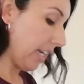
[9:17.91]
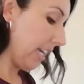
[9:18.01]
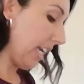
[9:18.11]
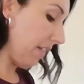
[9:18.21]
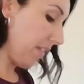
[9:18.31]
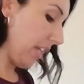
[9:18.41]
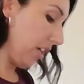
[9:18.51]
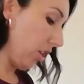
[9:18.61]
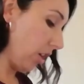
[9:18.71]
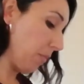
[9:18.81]
And I have
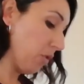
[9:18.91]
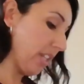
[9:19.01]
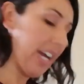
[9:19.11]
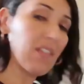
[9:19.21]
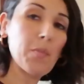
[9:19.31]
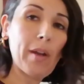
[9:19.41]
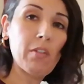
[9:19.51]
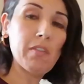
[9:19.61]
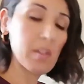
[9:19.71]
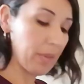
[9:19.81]
here, I'm using half a
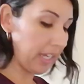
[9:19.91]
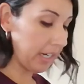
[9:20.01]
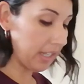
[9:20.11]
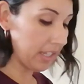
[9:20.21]
pound of spaghetti.